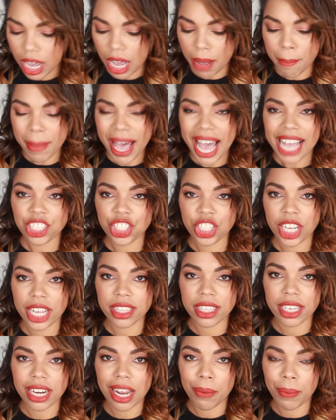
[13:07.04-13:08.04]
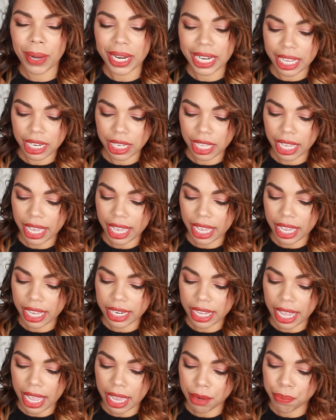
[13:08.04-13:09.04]
A matte shade that I went
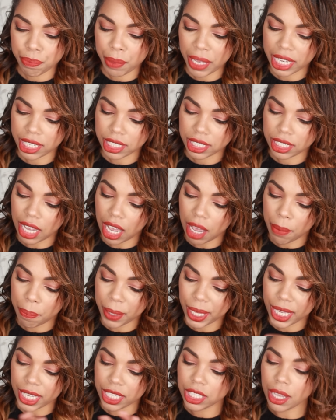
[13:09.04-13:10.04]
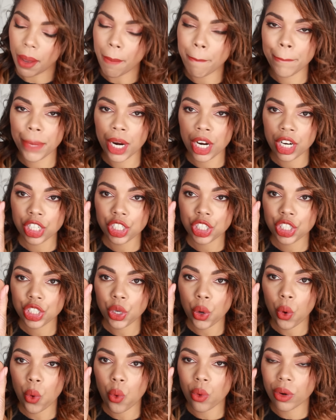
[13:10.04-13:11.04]
ahead and picked up is
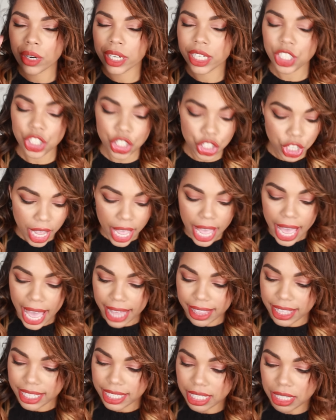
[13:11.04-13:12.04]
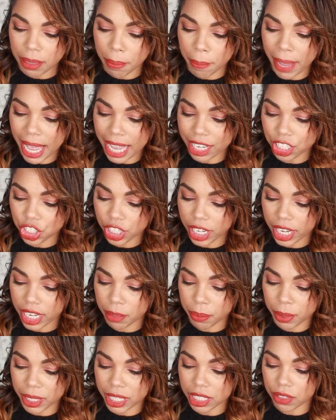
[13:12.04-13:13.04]
Burnt Orange. This is a matte
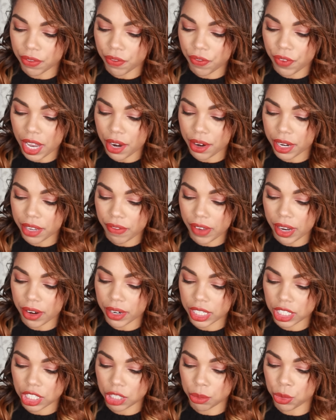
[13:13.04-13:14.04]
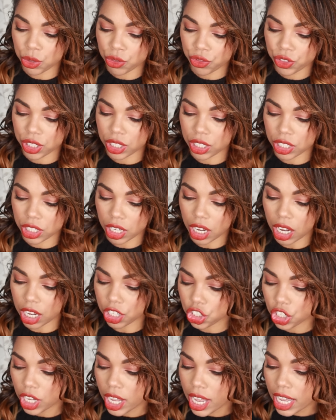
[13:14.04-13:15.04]
shade, but it's very, very smooth to the
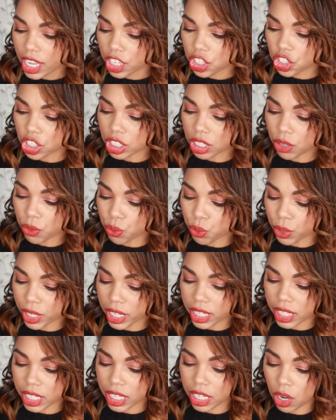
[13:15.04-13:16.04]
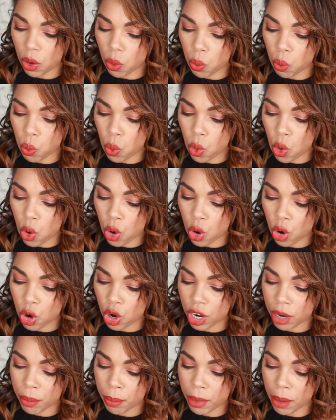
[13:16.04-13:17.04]
touch. It's just a really
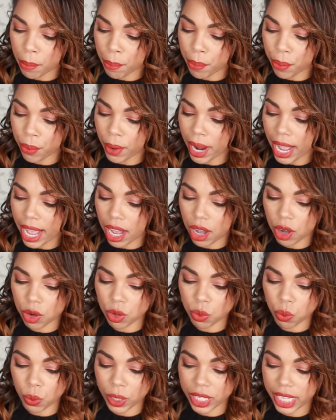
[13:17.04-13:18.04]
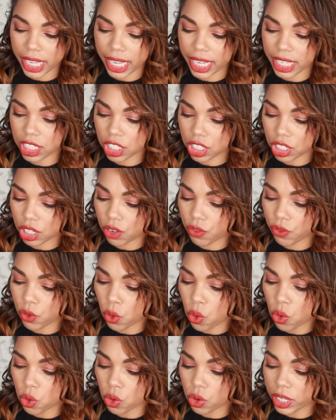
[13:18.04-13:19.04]
warm brown with hints of
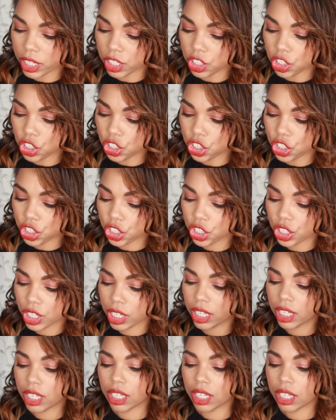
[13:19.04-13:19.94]
orange